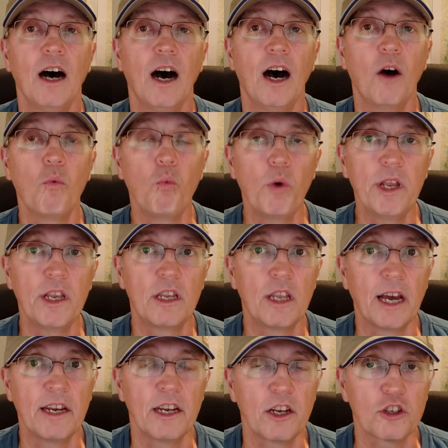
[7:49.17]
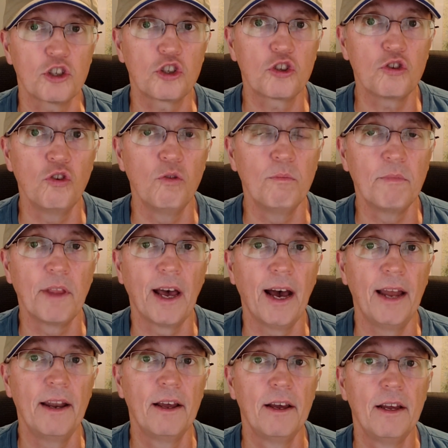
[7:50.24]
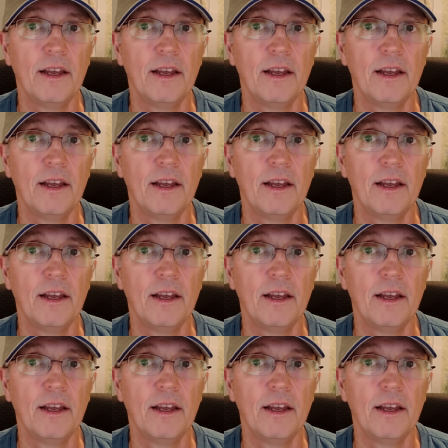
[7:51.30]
I didn't assume that